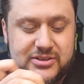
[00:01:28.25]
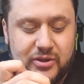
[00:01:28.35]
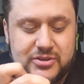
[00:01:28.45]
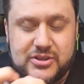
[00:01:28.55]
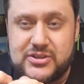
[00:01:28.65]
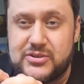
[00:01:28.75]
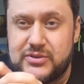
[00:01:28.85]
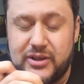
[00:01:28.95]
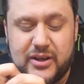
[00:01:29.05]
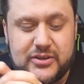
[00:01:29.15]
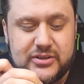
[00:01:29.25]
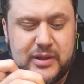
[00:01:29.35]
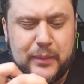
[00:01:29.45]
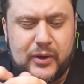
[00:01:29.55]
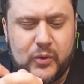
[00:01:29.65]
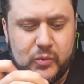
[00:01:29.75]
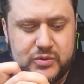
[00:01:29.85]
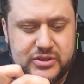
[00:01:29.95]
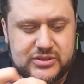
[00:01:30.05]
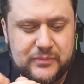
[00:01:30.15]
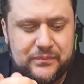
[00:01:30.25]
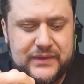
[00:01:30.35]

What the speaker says: It's not just, you know, your typical just